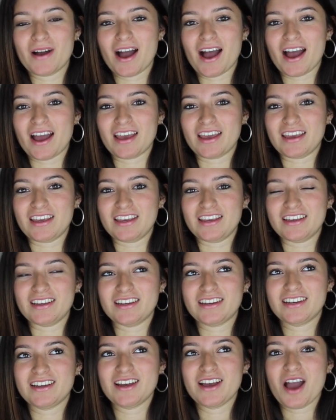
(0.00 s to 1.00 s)

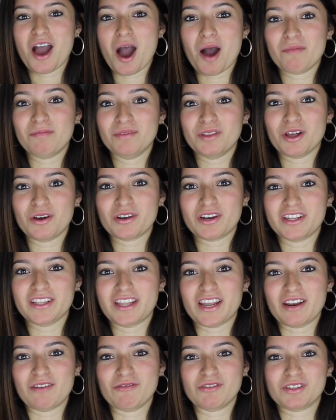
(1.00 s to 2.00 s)
I uploaded
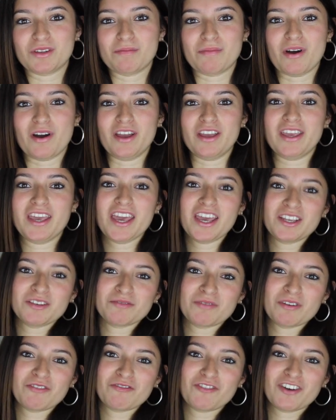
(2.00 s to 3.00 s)
that it was about
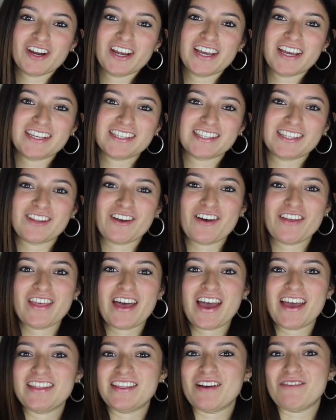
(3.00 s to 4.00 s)
engagement rings and all
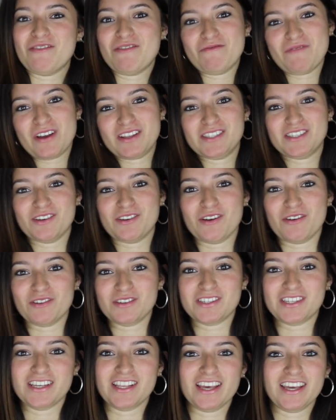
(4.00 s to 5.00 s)
that we went to go
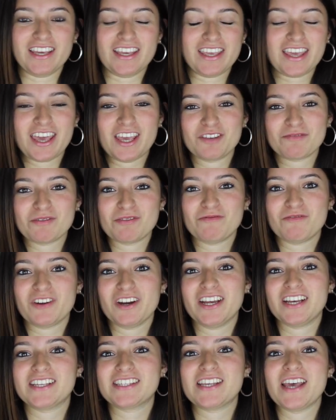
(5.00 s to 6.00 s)
see like engagement
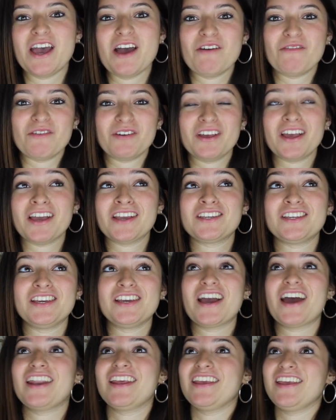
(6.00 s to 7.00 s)
rings? Well, yeah, she
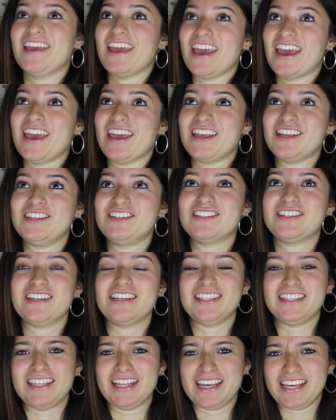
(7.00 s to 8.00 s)
got engaged
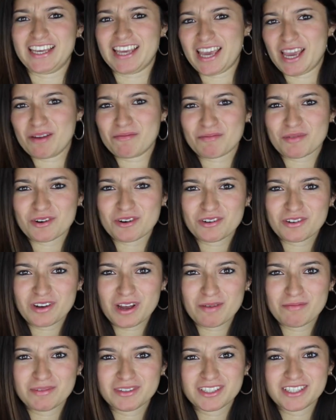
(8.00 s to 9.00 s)
in like April,
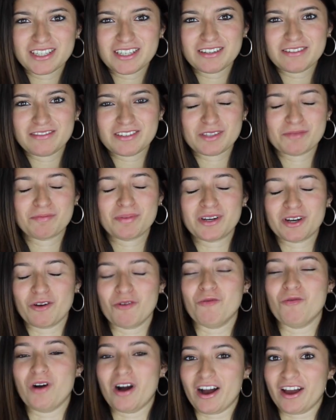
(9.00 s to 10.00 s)
I believe. It's been
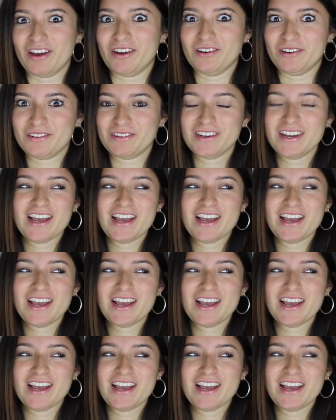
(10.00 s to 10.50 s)
a while.